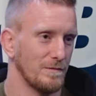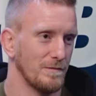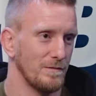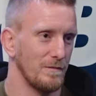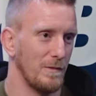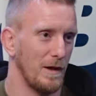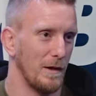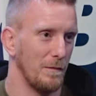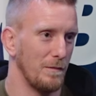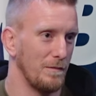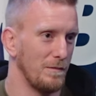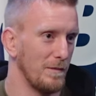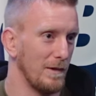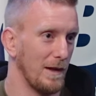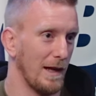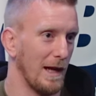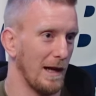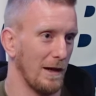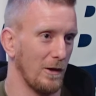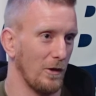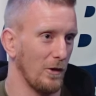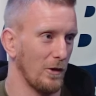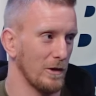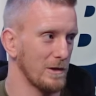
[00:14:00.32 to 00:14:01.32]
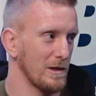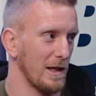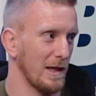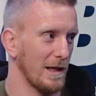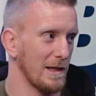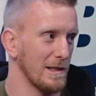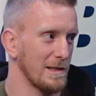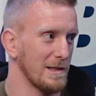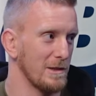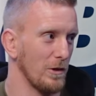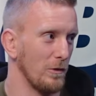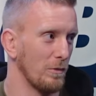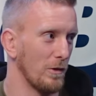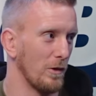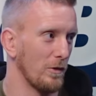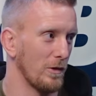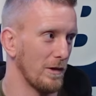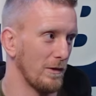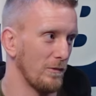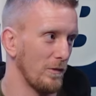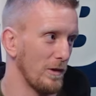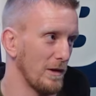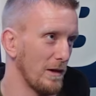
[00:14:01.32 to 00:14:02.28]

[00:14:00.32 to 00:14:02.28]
my leg looks like it's still broken.